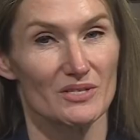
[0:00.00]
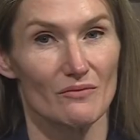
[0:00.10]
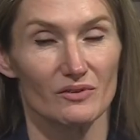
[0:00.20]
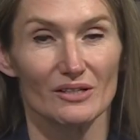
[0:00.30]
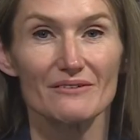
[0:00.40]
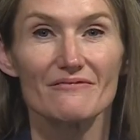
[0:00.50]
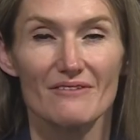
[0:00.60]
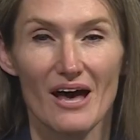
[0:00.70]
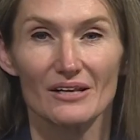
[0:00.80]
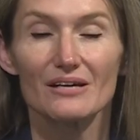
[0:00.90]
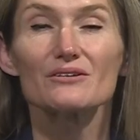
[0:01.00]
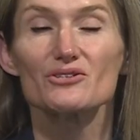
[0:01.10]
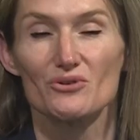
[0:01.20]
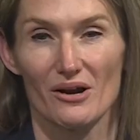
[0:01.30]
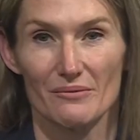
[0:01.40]
of Cliff Valley
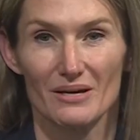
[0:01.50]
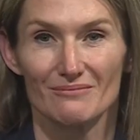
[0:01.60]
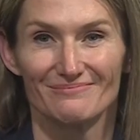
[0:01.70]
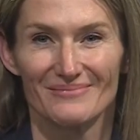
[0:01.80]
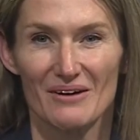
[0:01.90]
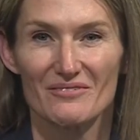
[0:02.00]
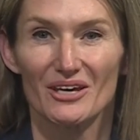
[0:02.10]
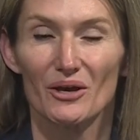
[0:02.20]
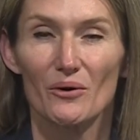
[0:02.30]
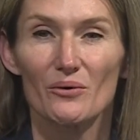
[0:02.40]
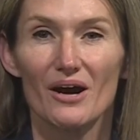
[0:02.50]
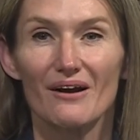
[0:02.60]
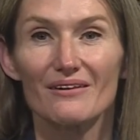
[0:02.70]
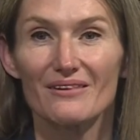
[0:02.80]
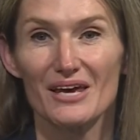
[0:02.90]
Astronomy. I'm Vicki
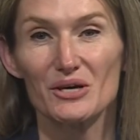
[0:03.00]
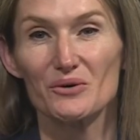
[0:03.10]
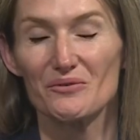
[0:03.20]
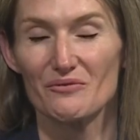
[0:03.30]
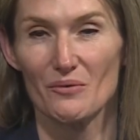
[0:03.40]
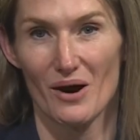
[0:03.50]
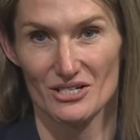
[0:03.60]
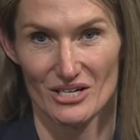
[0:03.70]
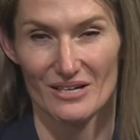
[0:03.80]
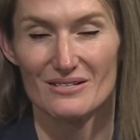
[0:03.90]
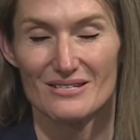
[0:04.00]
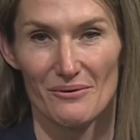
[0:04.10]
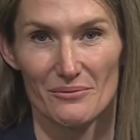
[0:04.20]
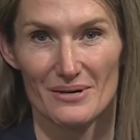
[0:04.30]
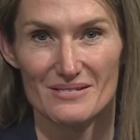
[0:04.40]
Hogarth. Thank you for watching
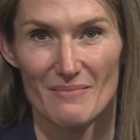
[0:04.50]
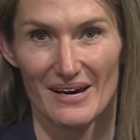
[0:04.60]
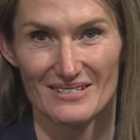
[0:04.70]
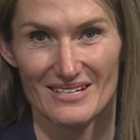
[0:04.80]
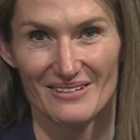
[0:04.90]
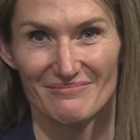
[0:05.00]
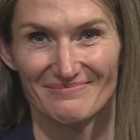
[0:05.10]
Southwest Magazine.